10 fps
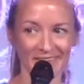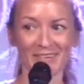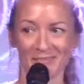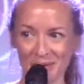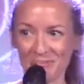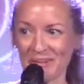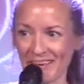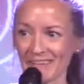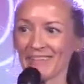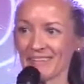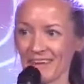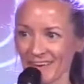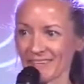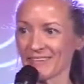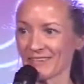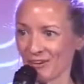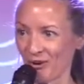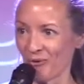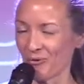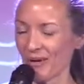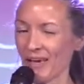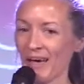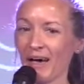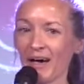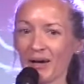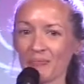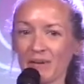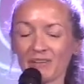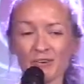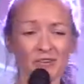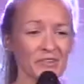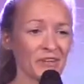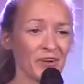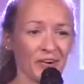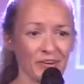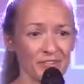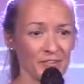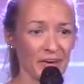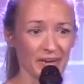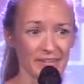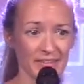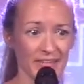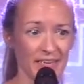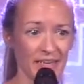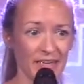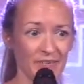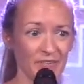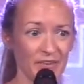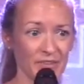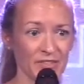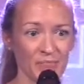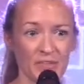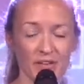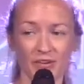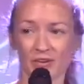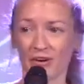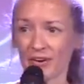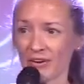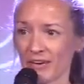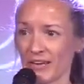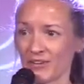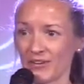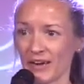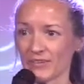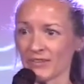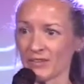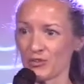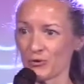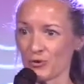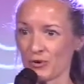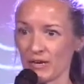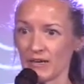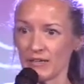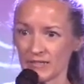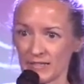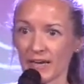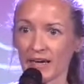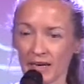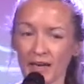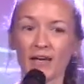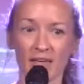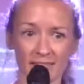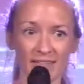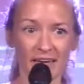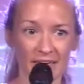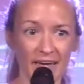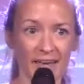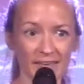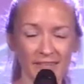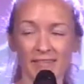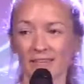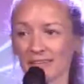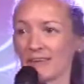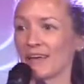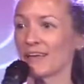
this is my plan. Yes, go. And so I just encourage you guys that if there's something on your heart and you're asking the Lord and he's saying, say yes,